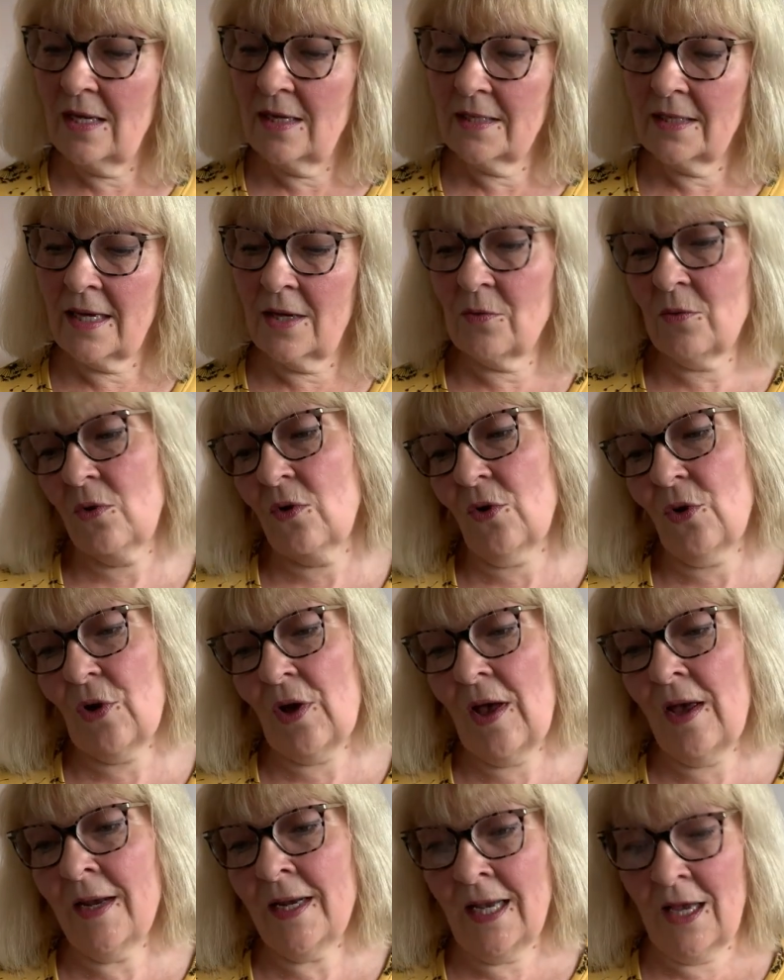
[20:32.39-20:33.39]
Now,
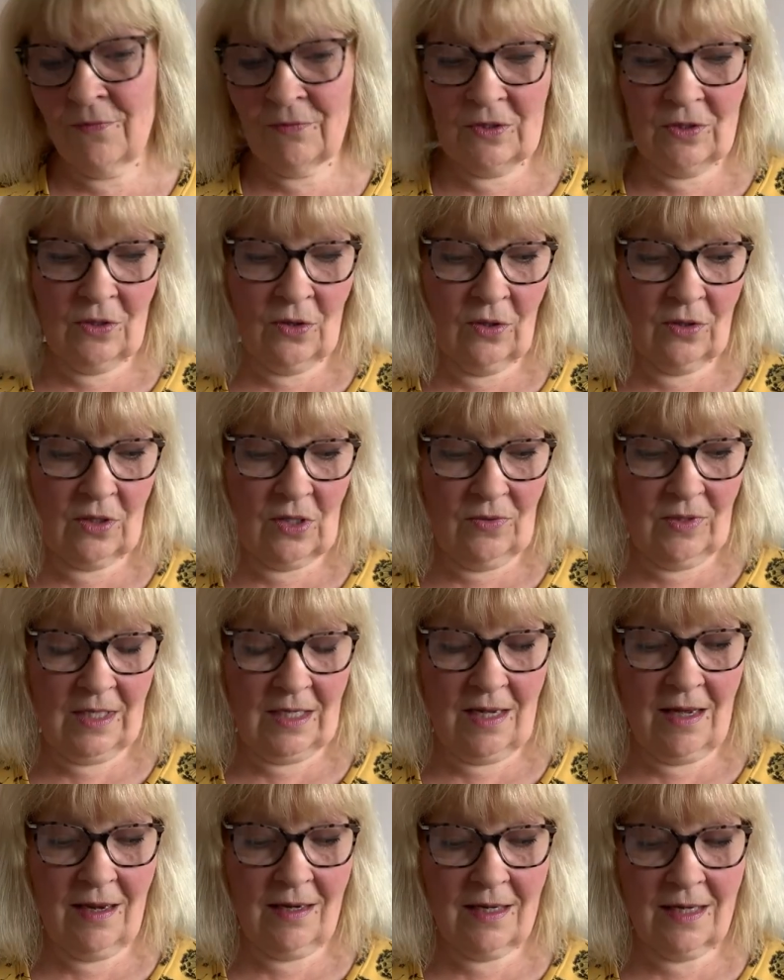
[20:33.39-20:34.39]
I haven't got those
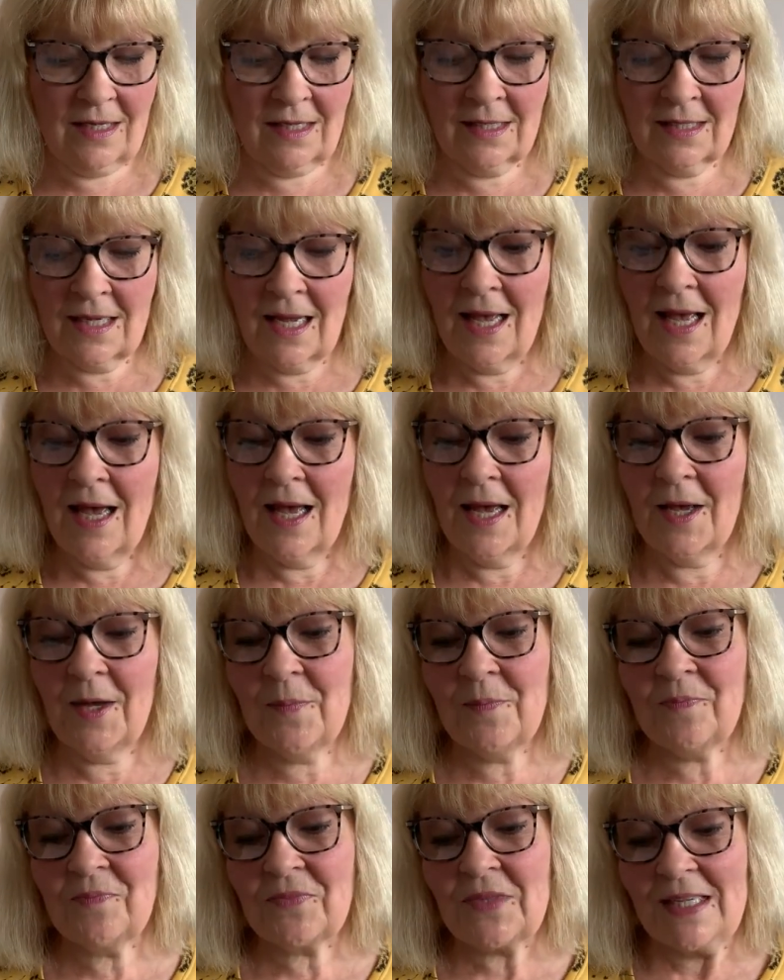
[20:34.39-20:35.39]
colours,
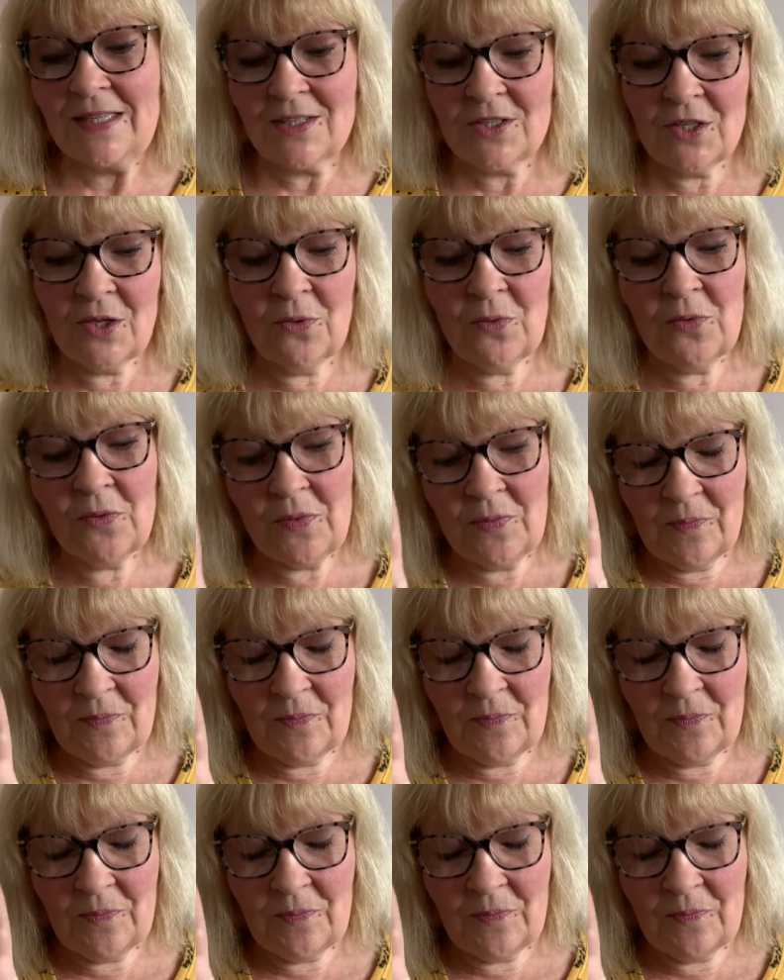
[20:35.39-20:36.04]
so